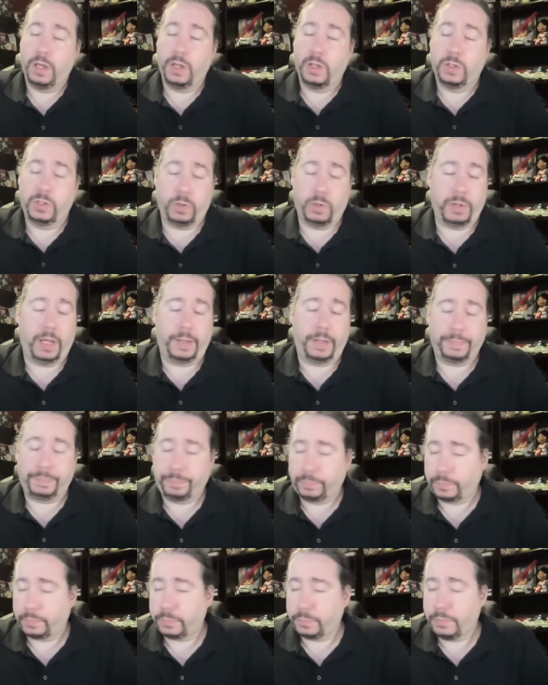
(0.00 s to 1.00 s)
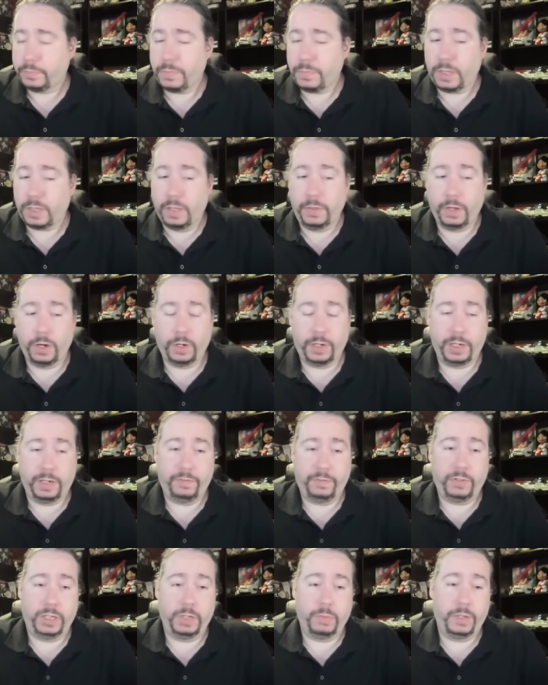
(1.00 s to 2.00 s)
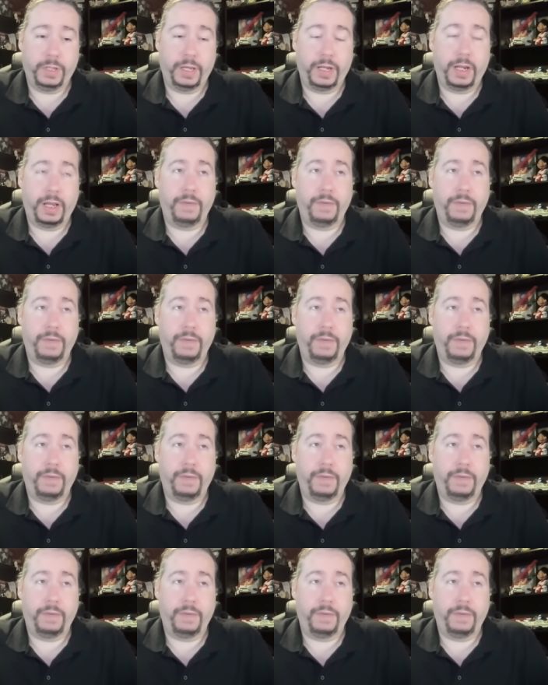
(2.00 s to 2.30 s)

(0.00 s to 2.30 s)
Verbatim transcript: So, yeah, they are getting flooded with that.